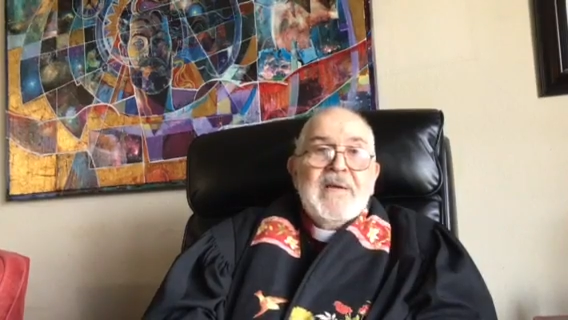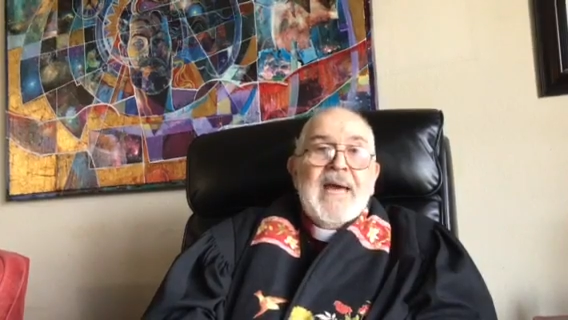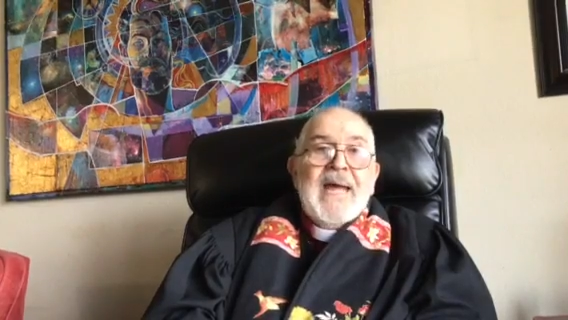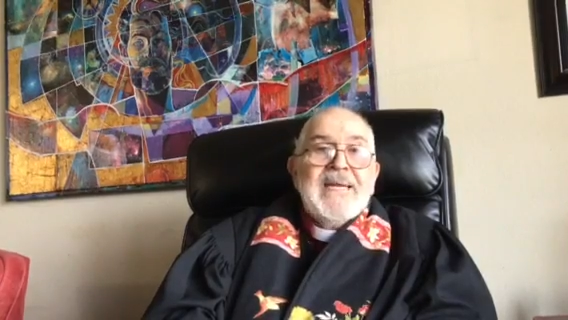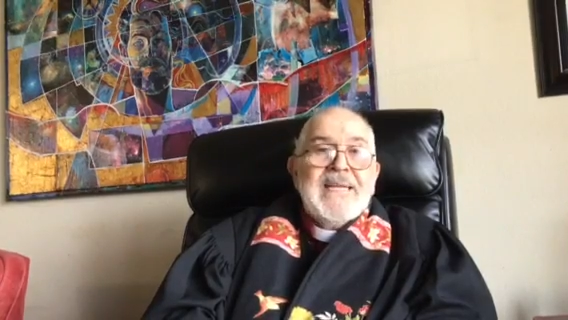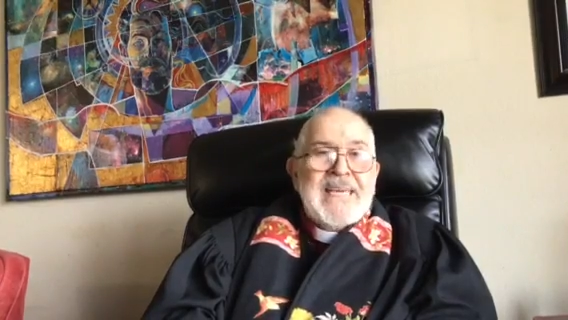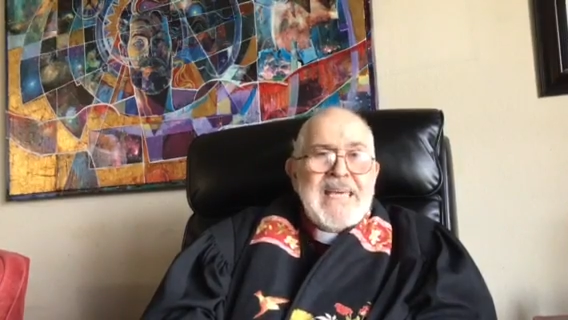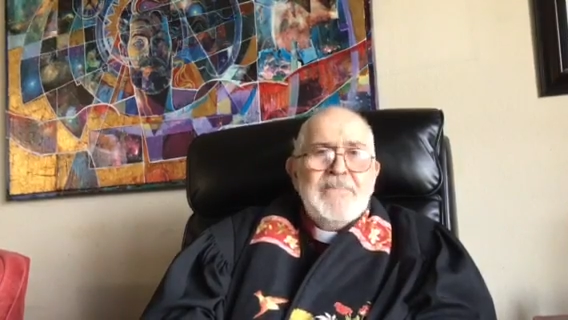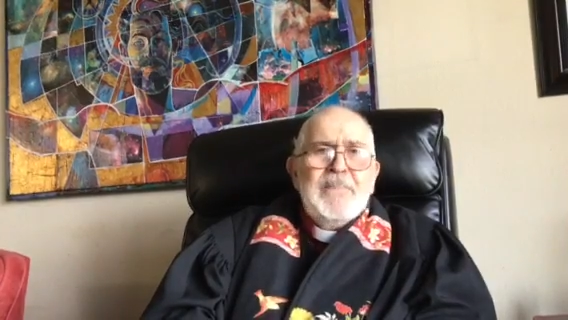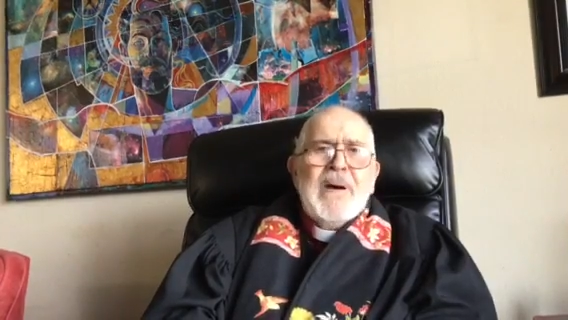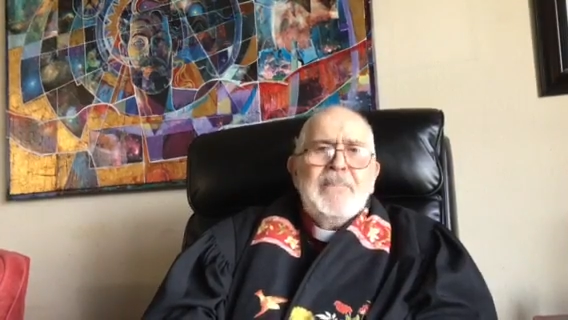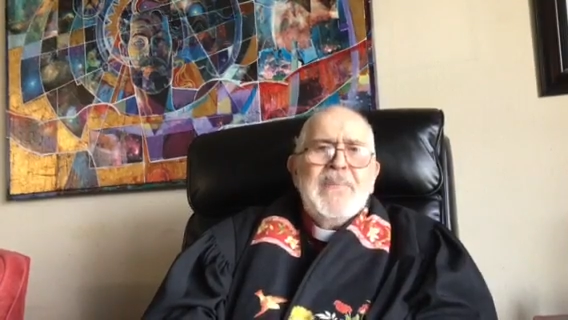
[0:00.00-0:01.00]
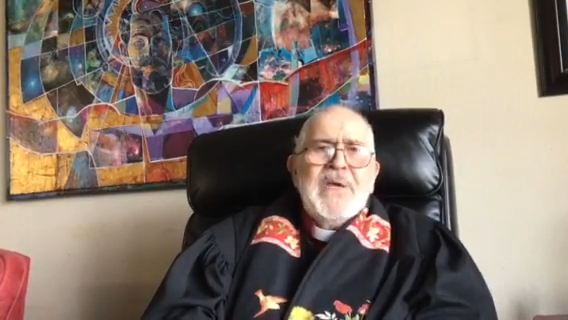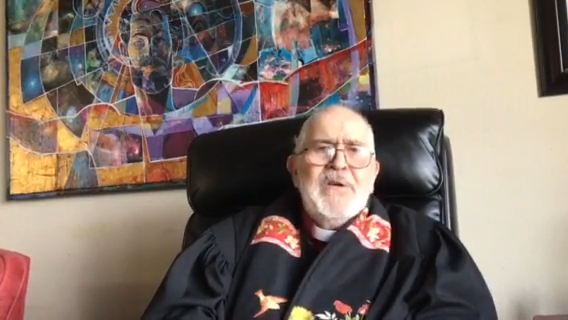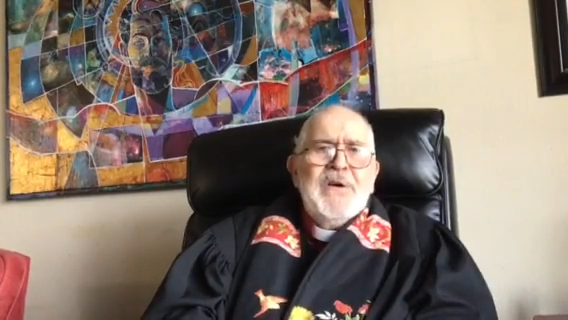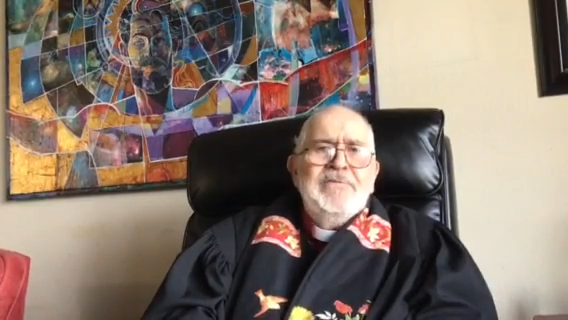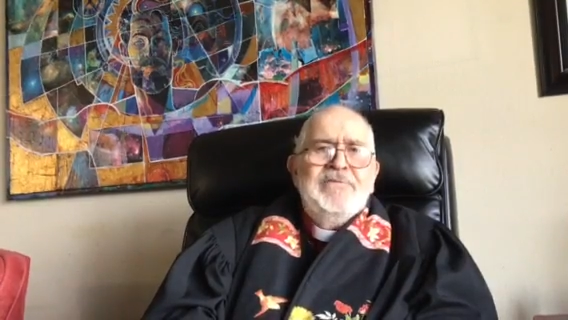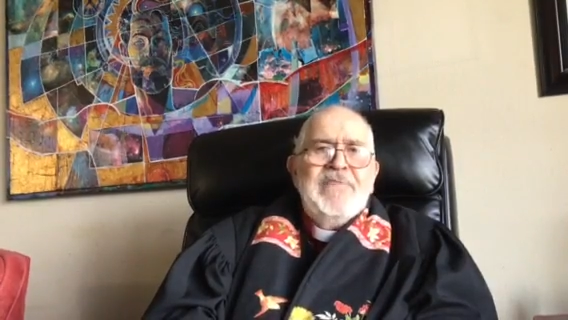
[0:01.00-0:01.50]
and keep up the
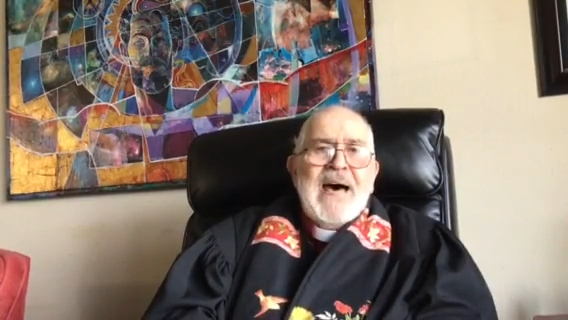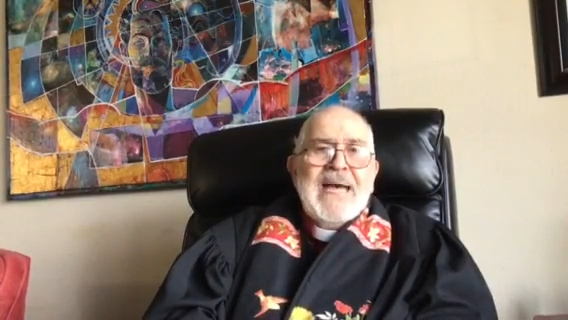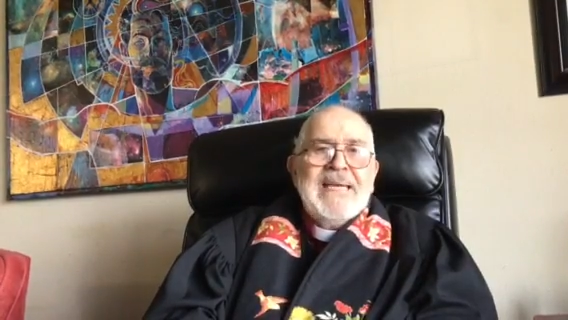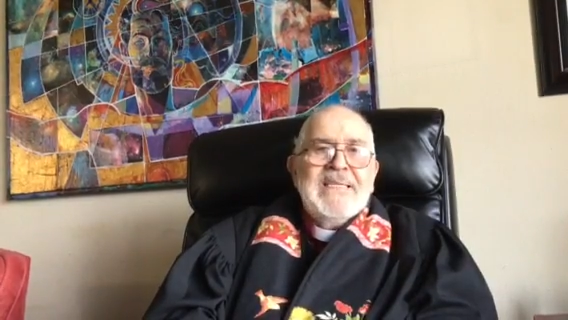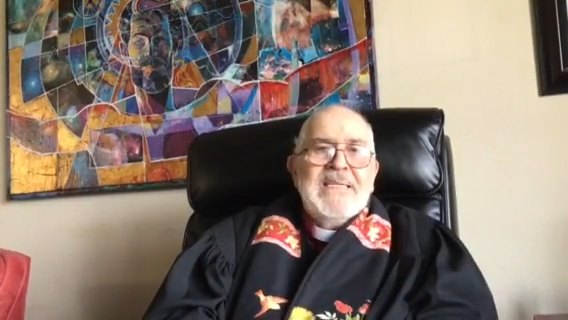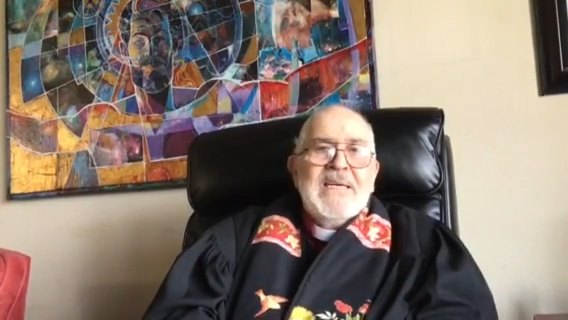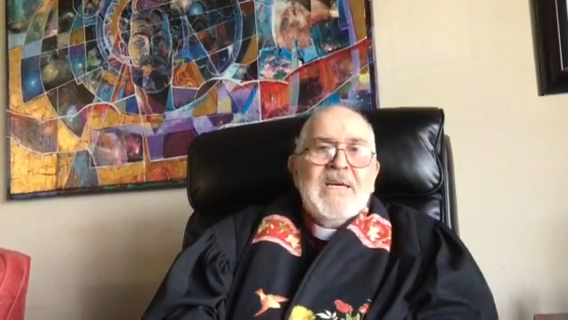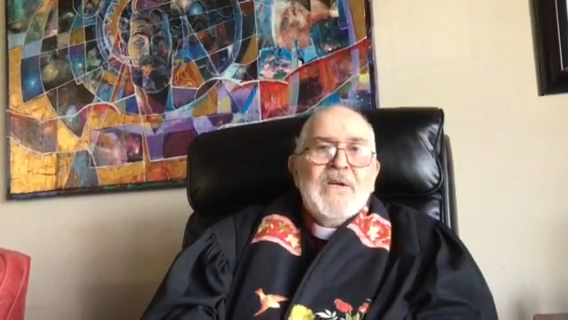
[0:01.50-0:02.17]
good fight,